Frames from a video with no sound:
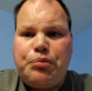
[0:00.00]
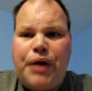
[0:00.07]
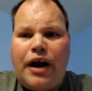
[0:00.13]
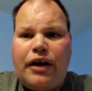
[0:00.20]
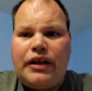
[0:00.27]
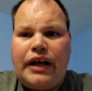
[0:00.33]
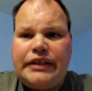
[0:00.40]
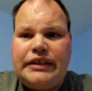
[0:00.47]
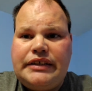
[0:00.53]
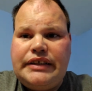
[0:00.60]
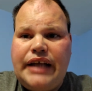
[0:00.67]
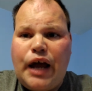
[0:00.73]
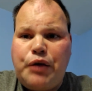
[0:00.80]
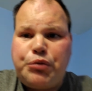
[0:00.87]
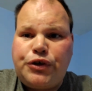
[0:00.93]
power lines and
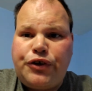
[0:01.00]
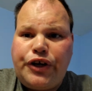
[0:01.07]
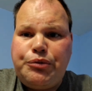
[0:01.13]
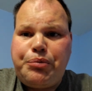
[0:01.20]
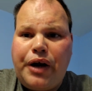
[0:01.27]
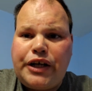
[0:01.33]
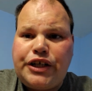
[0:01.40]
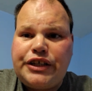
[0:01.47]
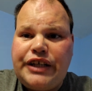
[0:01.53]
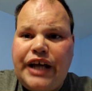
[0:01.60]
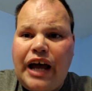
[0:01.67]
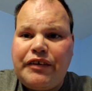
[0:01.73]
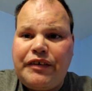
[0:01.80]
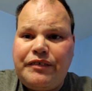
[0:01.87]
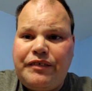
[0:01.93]
snap for tree branches
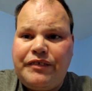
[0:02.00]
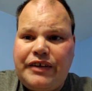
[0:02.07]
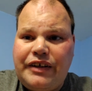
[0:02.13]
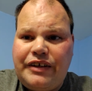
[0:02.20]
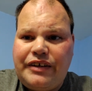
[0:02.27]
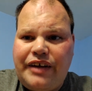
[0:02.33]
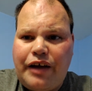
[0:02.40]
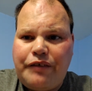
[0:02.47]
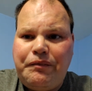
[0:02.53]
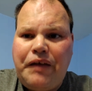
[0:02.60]
and